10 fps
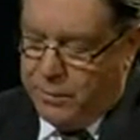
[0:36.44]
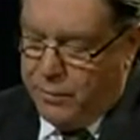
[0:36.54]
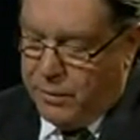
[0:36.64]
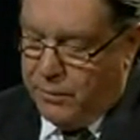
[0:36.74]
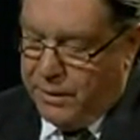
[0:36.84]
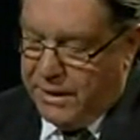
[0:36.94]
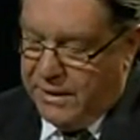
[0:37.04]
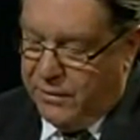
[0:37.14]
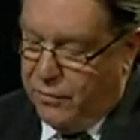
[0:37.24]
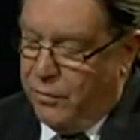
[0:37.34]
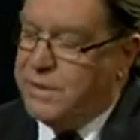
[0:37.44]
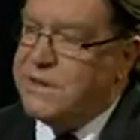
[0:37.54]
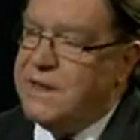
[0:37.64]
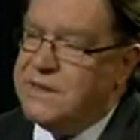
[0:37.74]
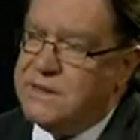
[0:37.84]
a report on what Ian Thorpe
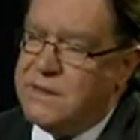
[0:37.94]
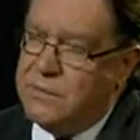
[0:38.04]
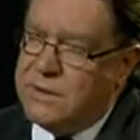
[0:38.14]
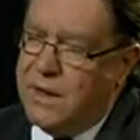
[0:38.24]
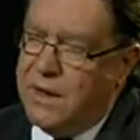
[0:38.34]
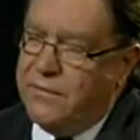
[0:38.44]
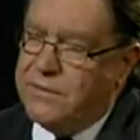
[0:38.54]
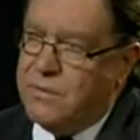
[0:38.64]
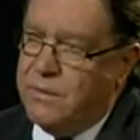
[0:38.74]
has done since he retired from